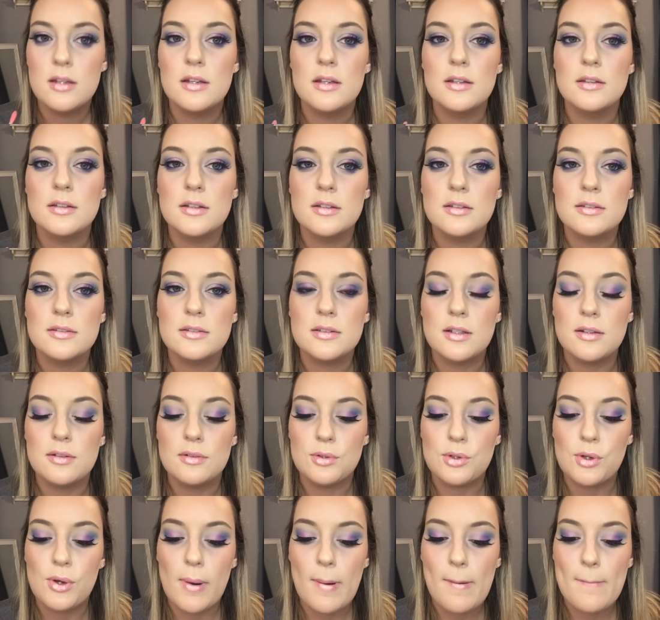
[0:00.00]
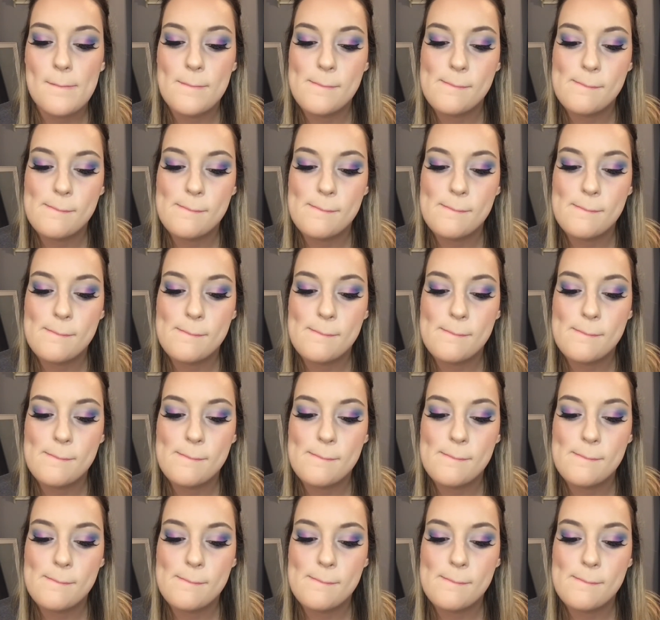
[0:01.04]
in the center.